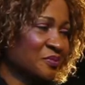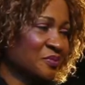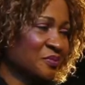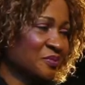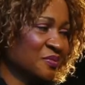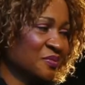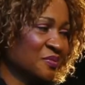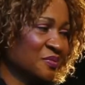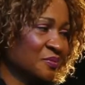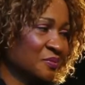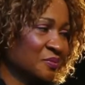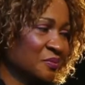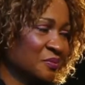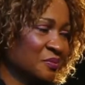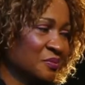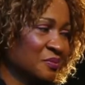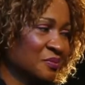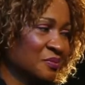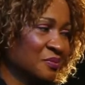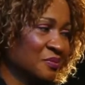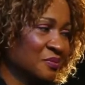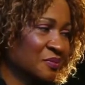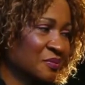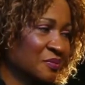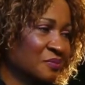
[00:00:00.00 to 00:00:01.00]

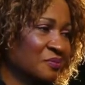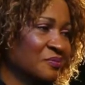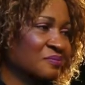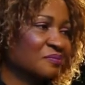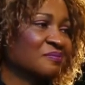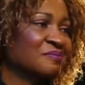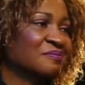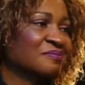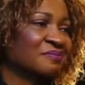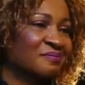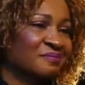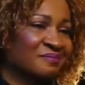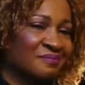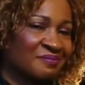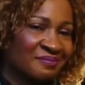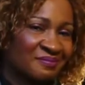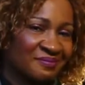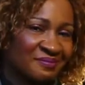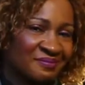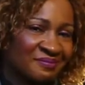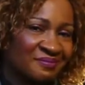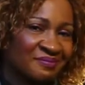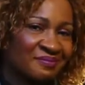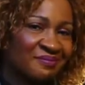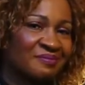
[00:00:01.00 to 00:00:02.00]

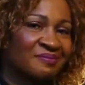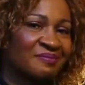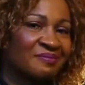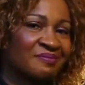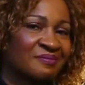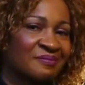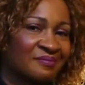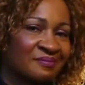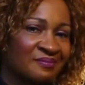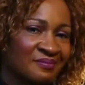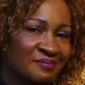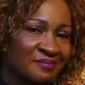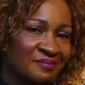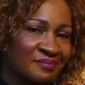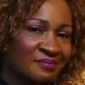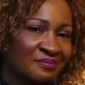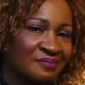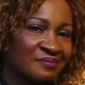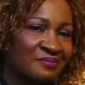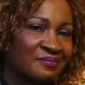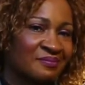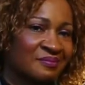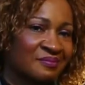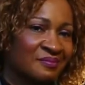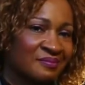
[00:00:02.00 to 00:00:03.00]

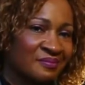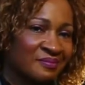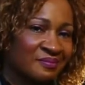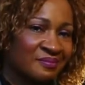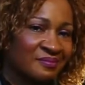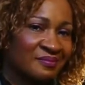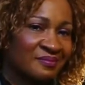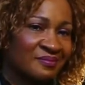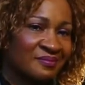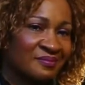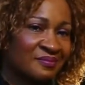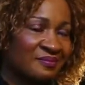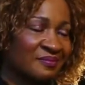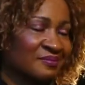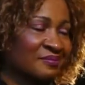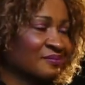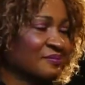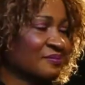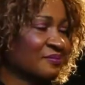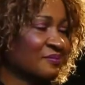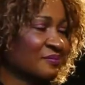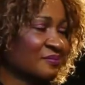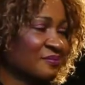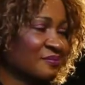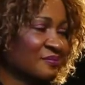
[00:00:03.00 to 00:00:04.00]

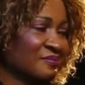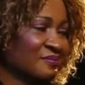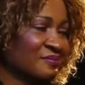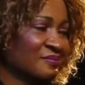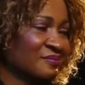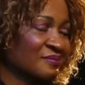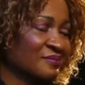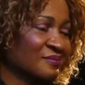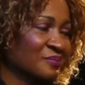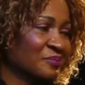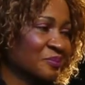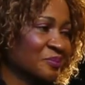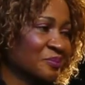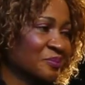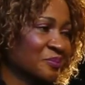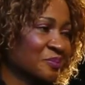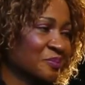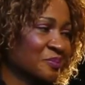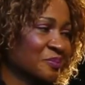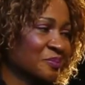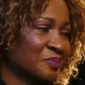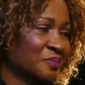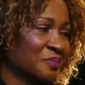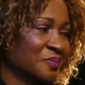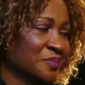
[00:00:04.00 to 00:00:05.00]

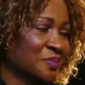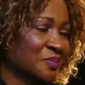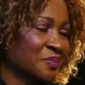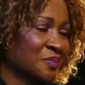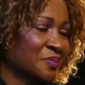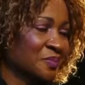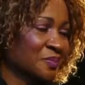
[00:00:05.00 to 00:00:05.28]
The person shown says nothing.